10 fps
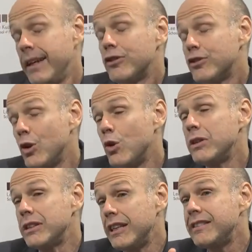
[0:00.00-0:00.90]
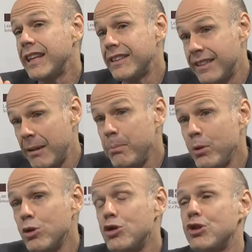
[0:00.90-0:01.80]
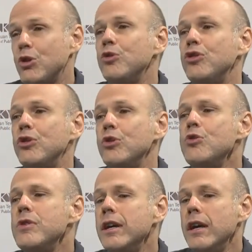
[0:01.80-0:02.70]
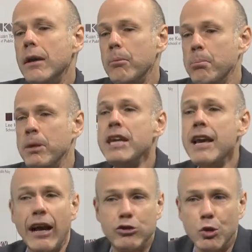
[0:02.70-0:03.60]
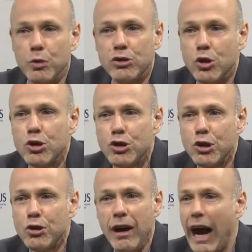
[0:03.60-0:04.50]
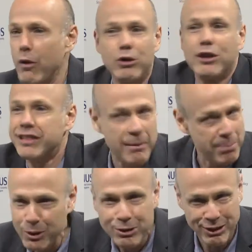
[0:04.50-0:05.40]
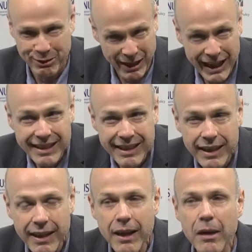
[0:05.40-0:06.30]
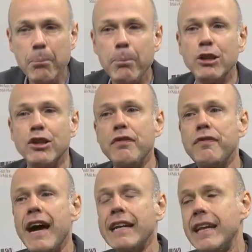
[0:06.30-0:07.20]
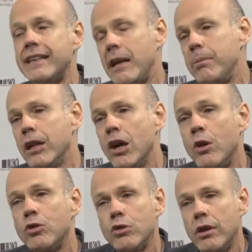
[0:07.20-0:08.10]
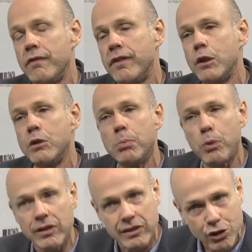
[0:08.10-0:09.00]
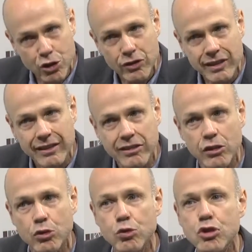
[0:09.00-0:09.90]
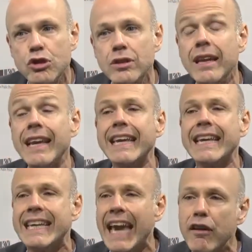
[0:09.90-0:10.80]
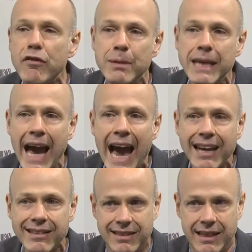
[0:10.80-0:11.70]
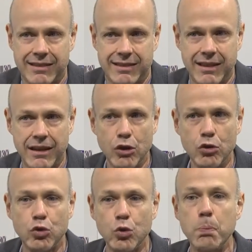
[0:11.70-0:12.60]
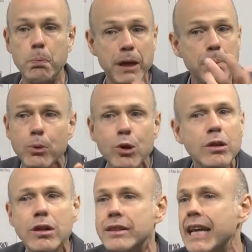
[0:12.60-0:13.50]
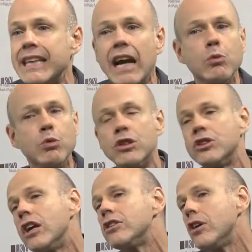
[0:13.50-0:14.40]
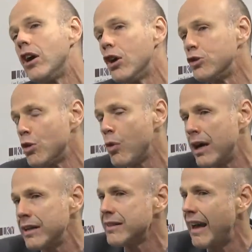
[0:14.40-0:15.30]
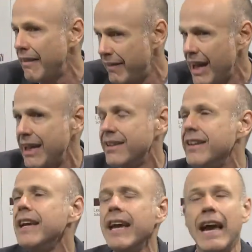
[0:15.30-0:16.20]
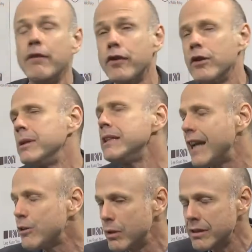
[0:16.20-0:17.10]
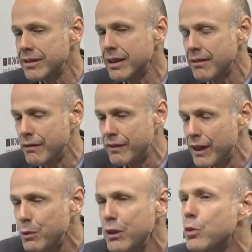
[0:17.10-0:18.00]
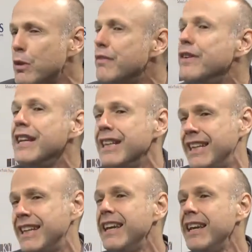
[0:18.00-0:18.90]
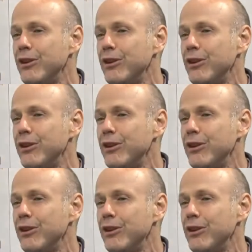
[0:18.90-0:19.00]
So this example shows you, me as a researcher, I was the same person, right? But the fact that I belong to a very prestigious institution gave me access to people that I would not otherwise have had. And for me, that was very revealing.